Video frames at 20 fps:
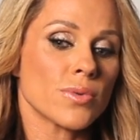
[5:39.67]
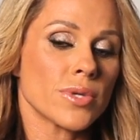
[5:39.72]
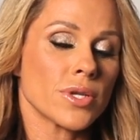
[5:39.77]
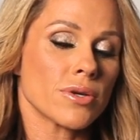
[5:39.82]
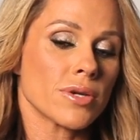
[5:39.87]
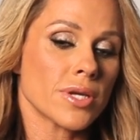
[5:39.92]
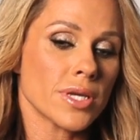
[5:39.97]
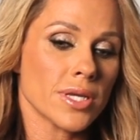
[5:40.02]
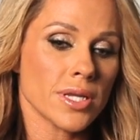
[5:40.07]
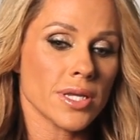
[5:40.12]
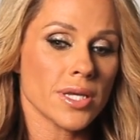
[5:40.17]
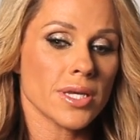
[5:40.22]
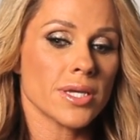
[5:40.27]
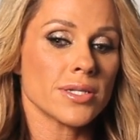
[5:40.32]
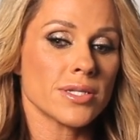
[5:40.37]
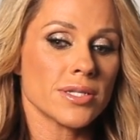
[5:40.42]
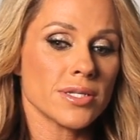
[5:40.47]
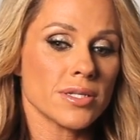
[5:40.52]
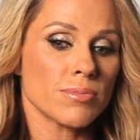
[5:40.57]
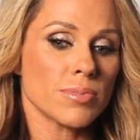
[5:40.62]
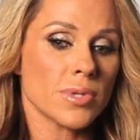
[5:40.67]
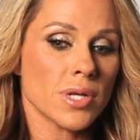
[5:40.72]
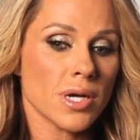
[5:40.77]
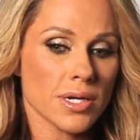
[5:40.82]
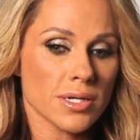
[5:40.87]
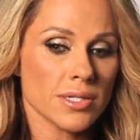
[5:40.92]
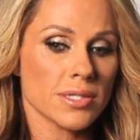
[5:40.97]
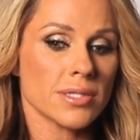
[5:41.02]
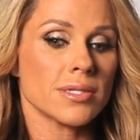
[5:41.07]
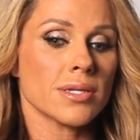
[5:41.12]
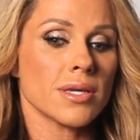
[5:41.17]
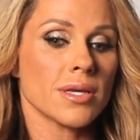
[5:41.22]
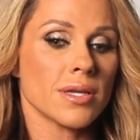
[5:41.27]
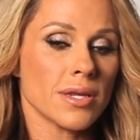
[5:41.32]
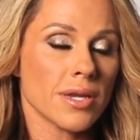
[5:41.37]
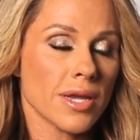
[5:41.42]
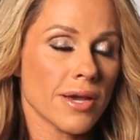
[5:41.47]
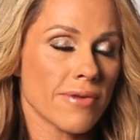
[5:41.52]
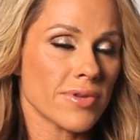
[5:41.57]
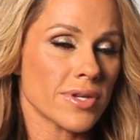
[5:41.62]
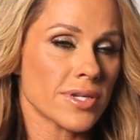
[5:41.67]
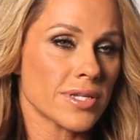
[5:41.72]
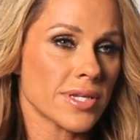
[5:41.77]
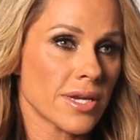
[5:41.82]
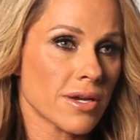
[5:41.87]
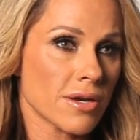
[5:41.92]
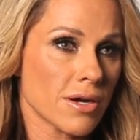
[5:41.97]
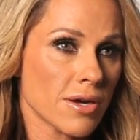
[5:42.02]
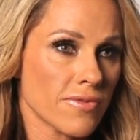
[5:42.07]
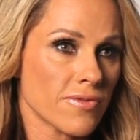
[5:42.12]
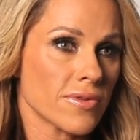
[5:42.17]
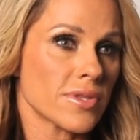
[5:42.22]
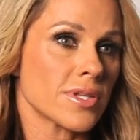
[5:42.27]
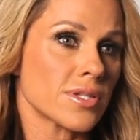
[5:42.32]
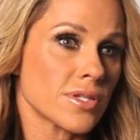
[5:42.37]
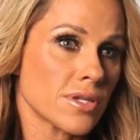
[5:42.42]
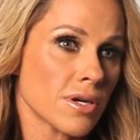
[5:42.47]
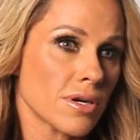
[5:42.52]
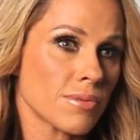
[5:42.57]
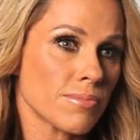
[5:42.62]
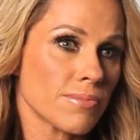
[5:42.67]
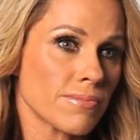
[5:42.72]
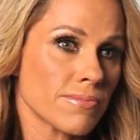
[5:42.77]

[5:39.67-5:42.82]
when you're getting into the blocks and having to take off and start